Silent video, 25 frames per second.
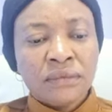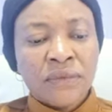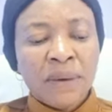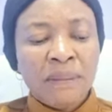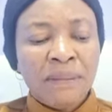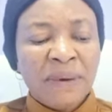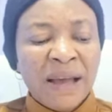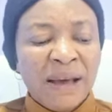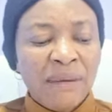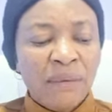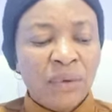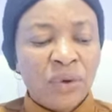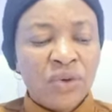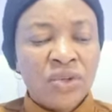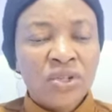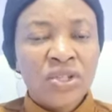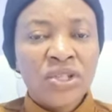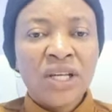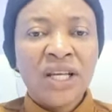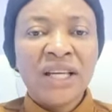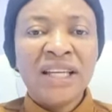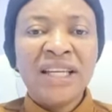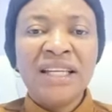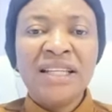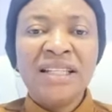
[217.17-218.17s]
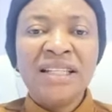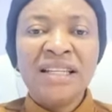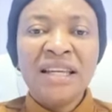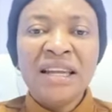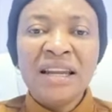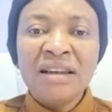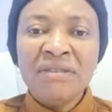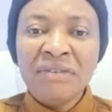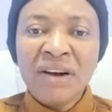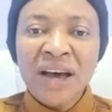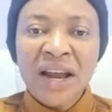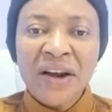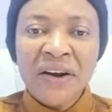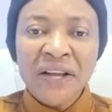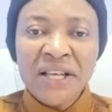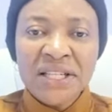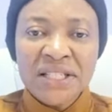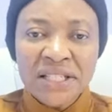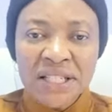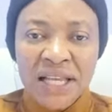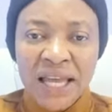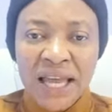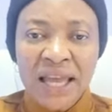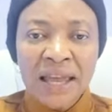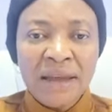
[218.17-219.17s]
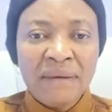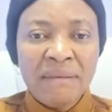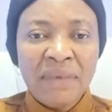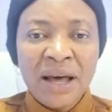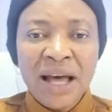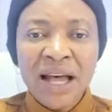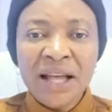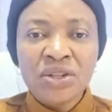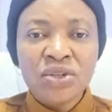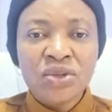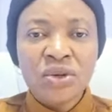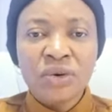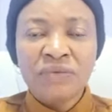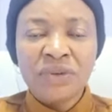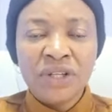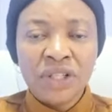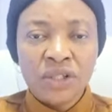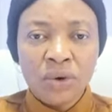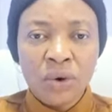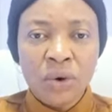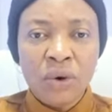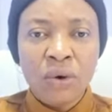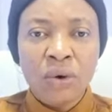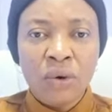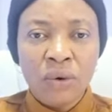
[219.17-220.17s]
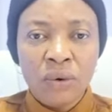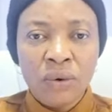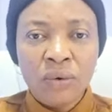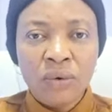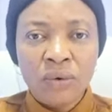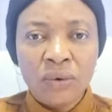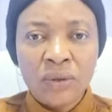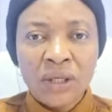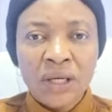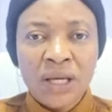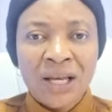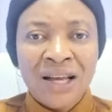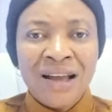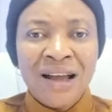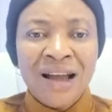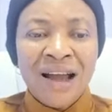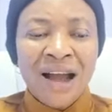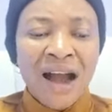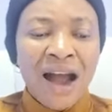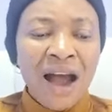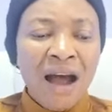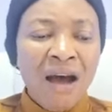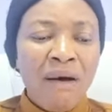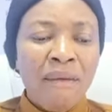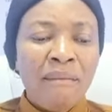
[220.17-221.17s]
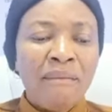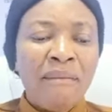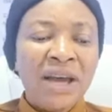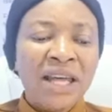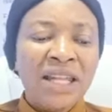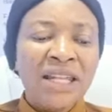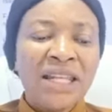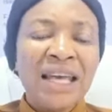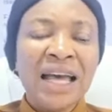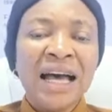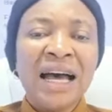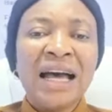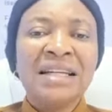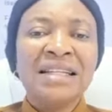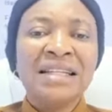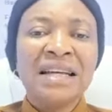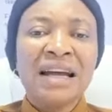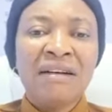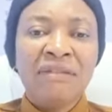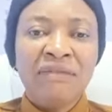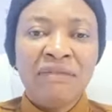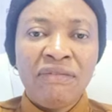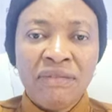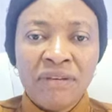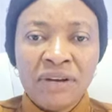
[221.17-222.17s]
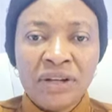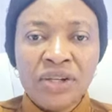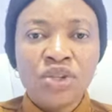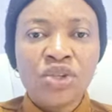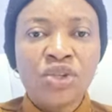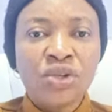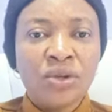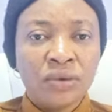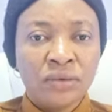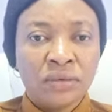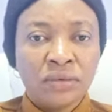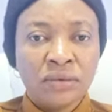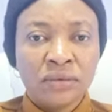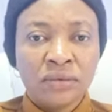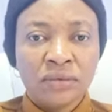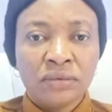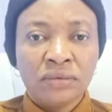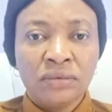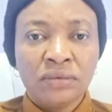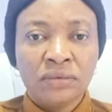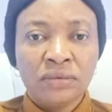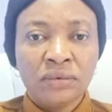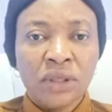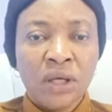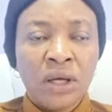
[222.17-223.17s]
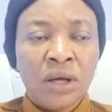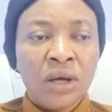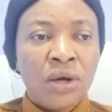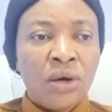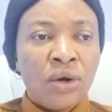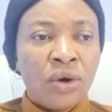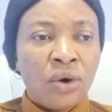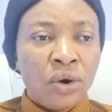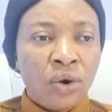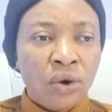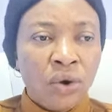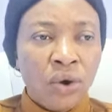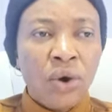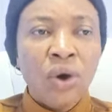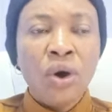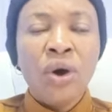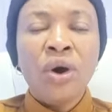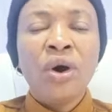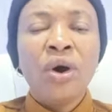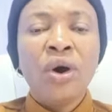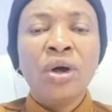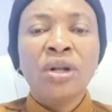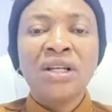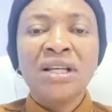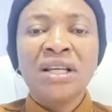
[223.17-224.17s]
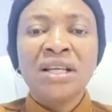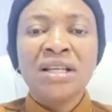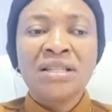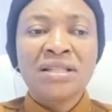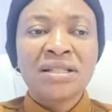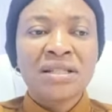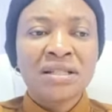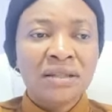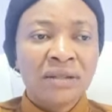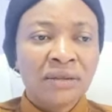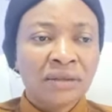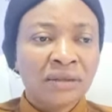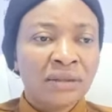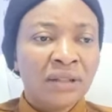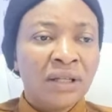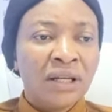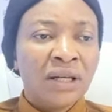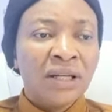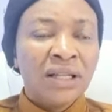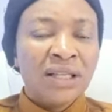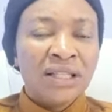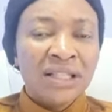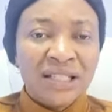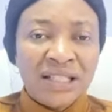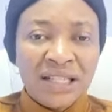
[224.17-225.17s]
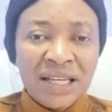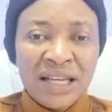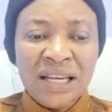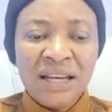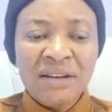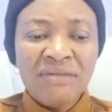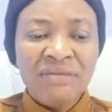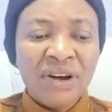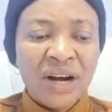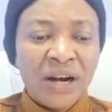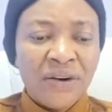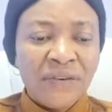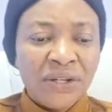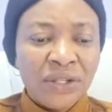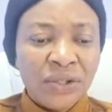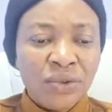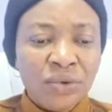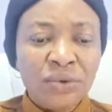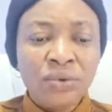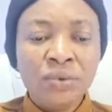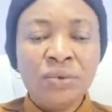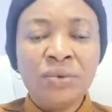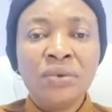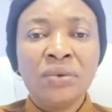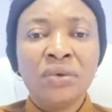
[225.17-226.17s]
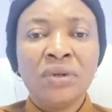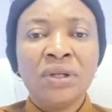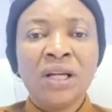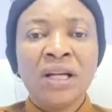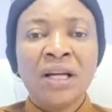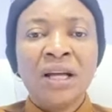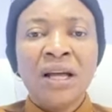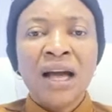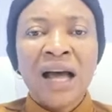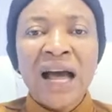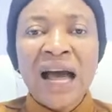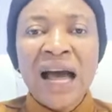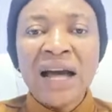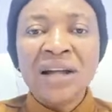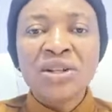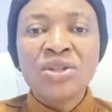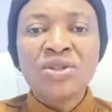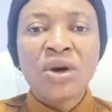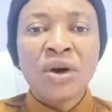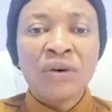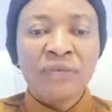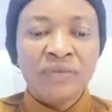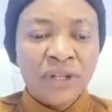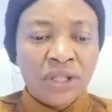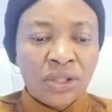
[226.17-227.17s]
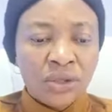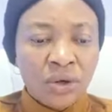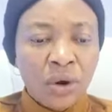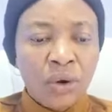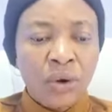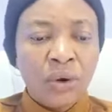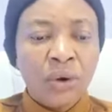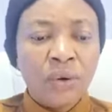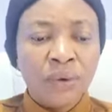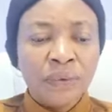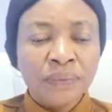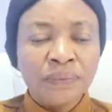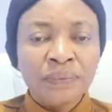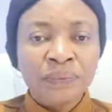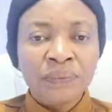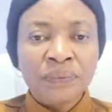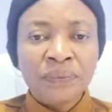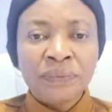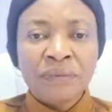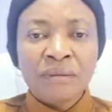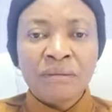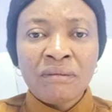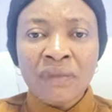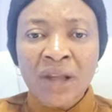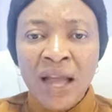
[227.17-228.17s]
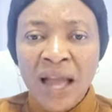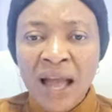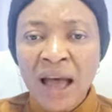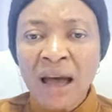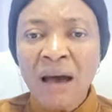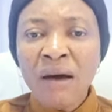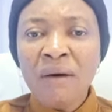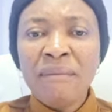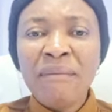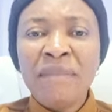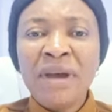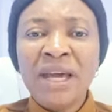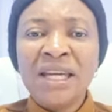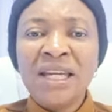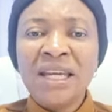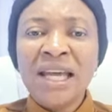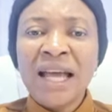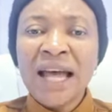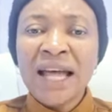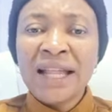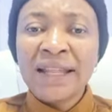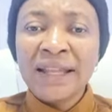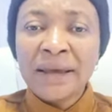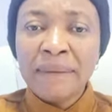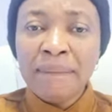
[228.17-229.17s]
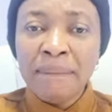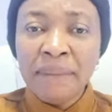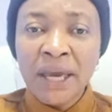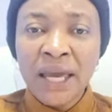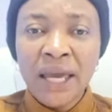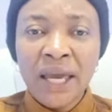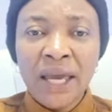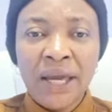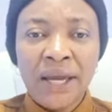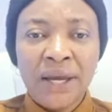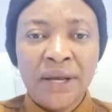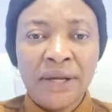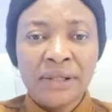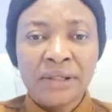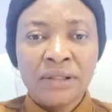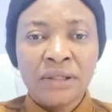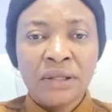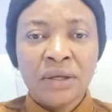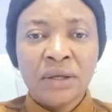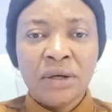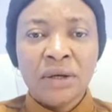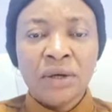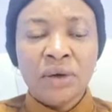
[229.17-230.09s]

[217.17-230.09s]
The Bible says he delivers them out of it all. How many are the affliction? God is delivering you out of it all. How many are the pain?